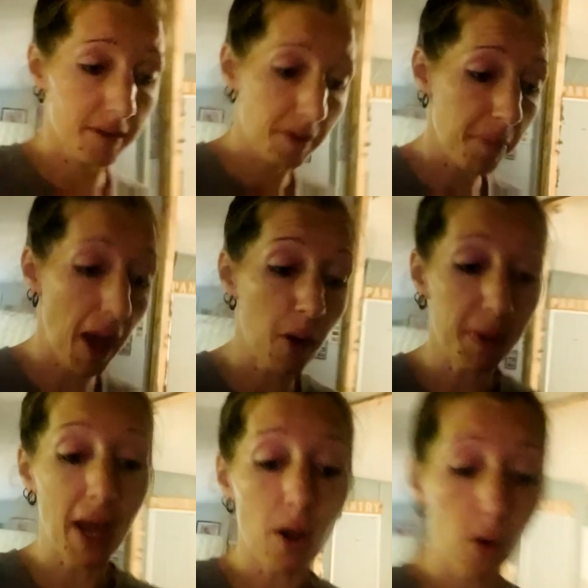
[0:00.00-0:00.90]
pow
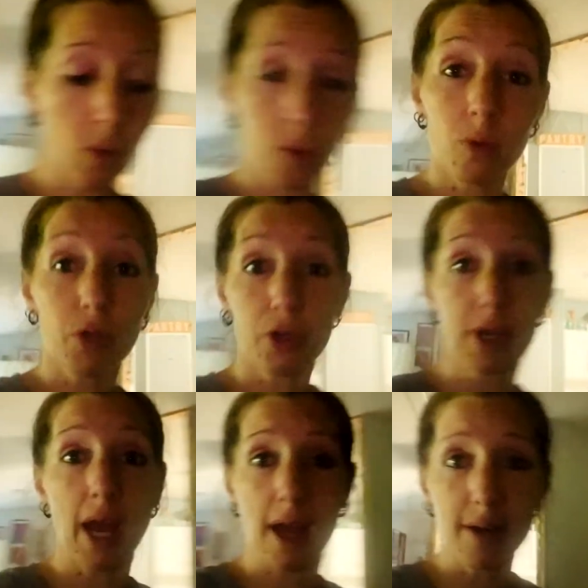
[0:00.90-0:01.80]
pow, you're
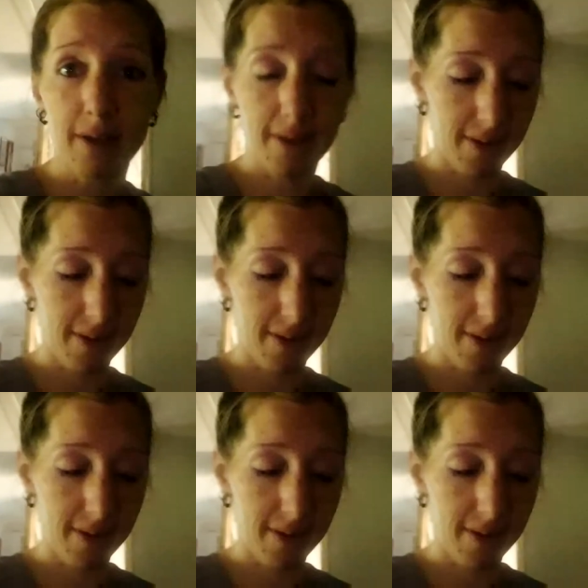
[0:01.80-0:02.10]
dead.